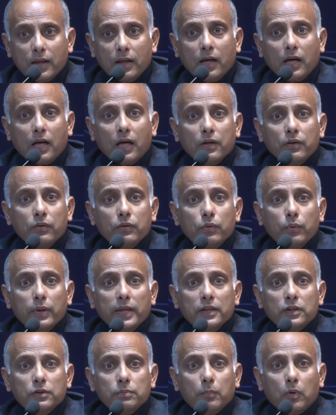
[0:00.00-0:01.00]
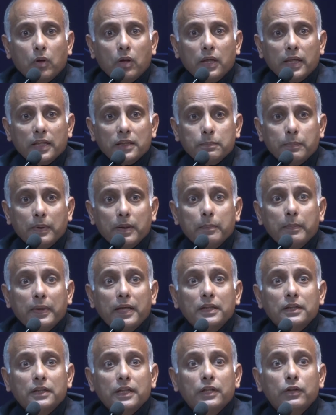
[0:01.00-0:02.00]
Are you doing small
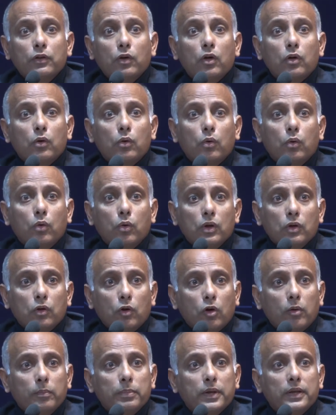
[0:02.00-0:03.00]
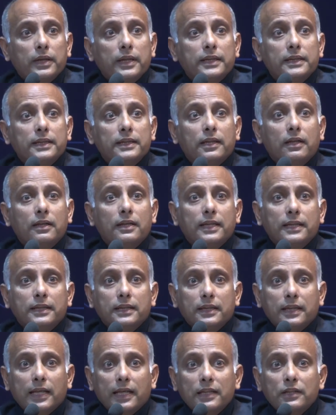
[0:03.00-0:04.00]
experiments in your own home to digit,
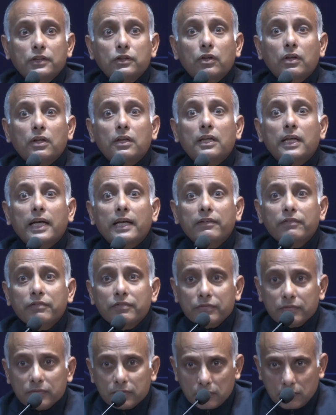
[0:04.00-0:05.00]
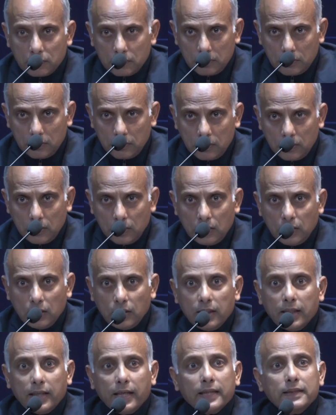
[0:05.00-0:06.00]
digitize your life,
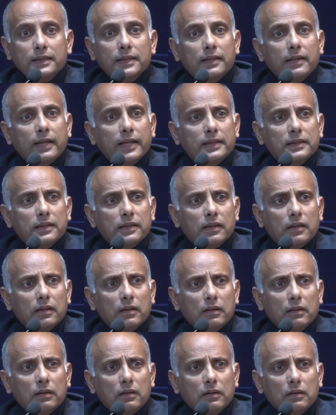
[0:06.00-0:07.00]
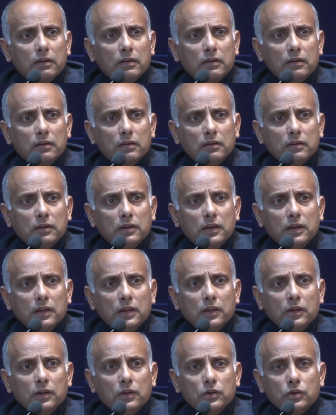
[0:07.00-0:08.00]
et cetera, et cetera?
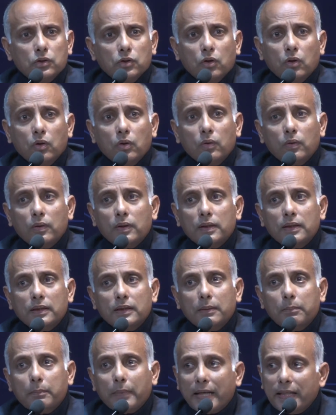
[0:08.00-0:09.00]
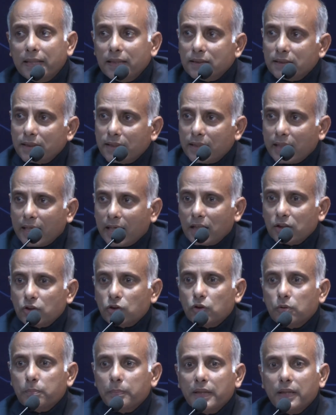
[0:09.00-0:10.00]
So the mindset has
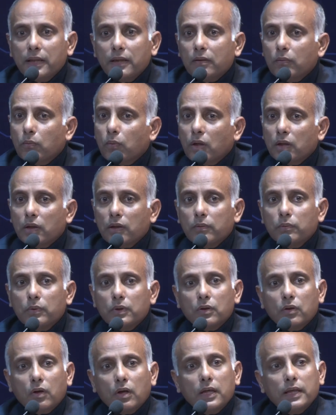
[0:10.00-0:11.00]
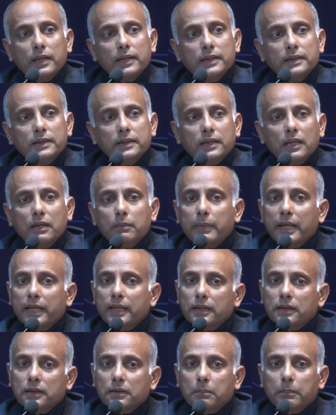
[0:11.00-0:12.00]
to be what I would call a digital
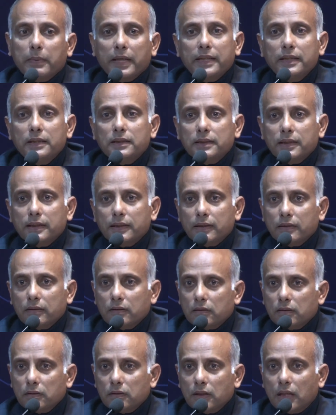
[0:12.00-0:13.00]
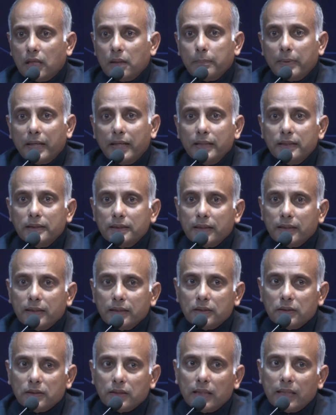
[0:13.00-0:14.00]
mindset. Our mindset
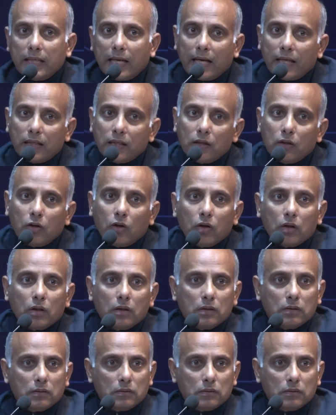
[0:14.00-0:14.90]
is still analog.